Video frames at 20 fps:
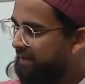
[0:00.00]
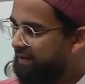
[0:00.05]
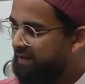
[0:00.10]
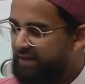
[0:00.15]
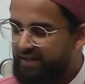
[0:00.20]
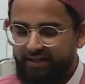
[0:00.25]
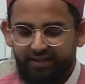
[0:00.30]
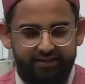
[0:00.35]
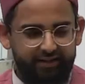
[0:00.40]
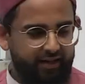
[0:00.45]

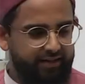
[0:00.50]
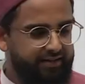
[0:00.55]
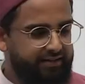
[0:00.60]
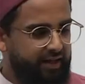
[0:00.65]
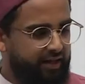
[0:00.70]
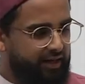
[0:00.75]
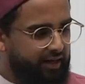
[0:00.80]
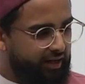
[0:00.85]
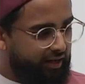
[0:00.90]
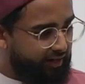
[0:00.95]
He says
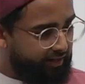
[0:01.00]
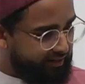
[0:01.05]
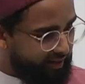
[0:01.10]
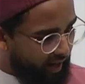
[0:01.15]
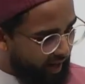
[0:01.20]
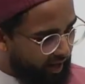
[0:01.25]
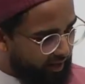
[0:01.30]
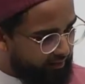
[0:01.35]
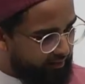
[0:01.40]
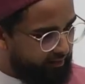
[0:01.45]
that
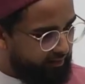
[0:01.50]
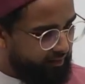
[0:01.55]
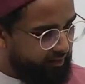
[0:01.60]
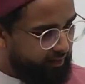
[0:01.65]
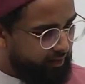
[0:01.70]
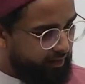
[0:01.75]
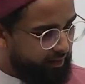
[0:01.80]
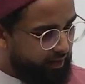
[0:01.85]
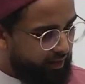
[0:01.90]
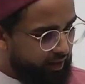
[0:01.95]
ihsan
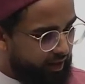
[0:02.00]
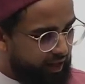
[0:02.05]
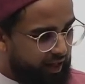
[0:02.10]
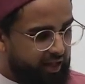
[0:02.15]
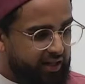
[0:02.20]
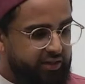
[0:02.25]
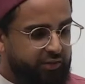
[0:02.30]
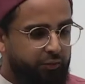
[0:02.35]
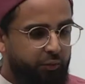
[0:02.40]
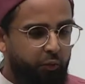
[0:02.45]

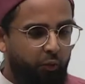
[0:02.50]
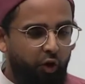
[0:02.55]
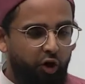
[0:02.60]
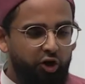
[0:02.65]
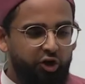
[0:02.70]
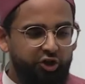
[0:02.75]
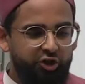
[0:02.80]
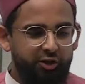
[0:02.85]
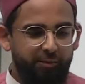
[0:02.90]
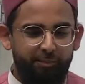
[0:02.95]
is
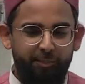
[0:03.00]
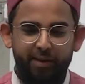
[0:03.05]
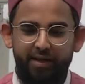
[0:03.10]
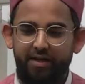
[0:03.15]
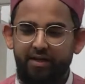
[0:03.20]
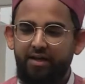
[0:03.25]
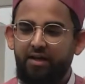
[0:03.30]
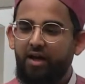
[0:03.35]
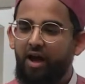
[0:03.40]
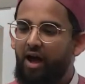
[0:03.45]

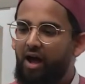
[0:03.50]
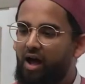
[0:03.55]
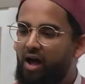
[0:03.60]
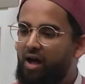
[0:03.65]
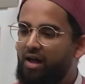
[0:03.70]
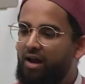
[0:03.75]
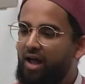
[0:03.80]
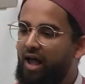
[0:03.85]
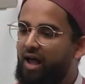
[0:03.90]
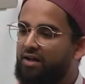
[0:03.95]
worshiping
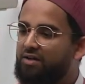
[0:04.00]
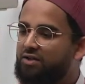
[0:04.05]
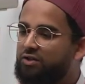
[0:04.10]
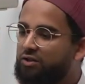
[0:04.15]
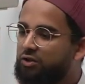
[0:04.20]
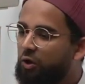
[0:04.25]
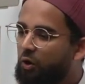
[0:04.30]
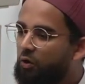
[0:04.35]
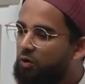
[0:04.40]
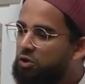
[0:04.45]
God
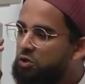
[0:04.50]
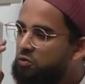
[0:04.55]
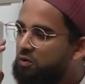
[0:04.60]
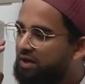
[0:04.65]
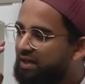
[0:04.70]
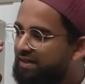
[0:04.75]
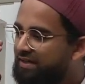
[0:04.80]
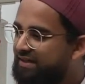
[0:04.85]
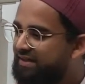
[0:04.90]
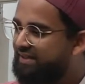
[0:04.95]
as though you
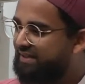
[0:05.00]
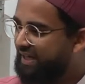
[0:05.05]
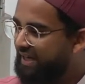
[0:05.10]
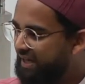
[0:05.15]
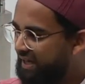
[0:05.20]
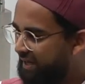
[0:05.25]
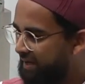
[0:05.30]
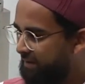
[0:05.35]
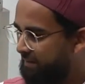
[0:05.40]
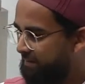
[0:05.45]
can
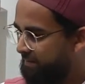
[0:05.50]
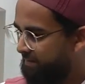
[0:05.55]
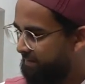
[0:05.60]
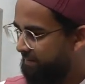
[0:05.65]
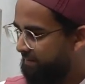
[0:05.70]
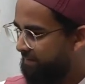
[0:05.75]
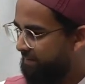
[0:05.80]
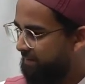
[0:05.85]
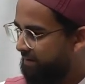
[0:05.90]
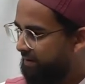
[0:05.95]
see Him.
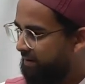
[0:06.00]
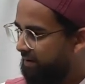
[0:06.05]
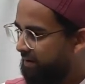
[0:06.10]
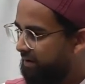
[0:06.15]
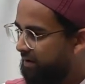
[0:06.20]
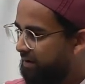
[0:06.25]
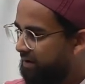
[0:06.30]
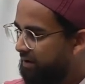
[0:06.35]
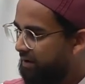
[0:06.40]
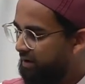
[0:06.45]

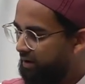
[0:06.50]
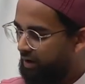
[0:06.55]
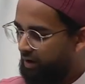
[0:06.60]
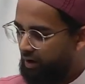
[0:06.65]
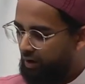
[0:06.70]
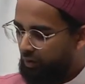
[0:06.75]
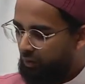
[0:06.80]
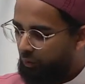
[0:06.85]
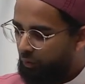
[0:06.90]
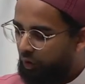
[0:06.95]

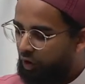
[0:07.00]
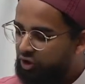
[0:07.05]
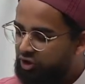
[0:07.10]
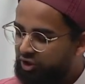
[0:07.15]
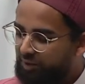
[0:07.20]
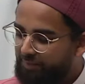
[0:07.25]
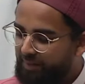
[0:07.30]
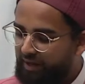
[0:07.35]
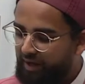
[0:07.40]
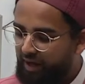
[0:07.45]

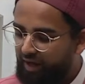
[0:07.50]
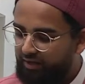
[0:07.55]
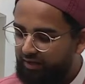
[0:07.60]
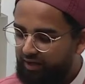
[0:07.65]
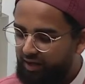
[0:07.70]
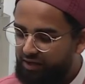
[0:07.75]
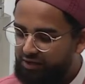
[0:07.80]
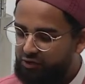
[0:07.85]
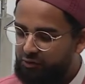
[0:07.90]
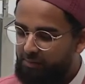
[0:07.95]
Worshipping
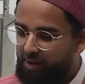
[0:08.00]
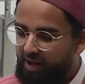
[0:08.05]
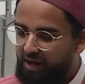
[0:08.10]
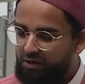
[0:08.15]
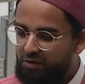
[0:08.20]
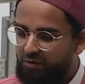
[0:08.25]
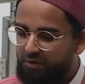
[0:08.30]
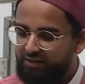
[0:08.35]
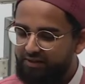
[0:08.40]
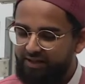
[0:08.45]
Allah
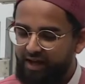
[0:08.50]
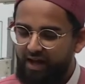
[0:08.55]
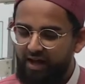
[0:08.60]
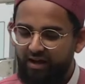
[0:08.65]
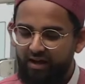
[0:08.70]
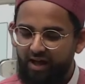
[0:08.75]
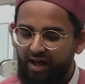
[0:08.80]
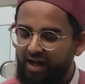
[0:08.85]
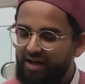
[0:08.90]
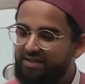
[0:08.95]
subhanahu wa
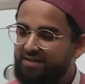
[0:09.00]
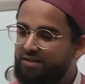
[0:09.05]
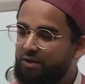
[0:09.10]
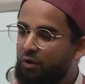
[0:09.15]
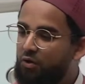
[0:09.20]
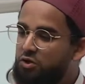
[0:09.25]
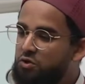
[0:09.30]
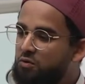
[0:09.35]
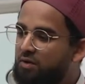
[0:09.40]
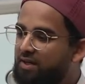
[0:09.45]
ta'ala as
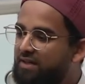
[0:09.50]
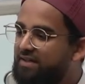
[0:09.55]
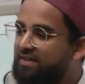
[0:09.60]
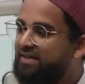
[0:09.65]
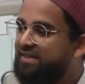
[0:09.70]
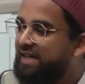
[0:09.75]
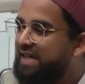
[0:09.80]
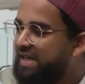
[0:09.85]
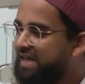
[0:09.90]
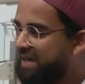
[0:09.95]
though you can
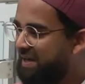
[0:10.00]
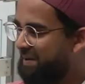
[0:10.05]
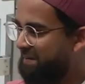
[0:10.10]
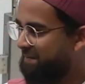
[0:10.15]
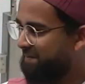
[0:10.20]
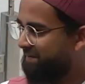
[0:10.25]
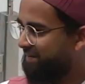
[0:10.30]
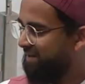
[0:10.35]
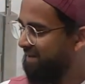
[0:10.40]
see Him.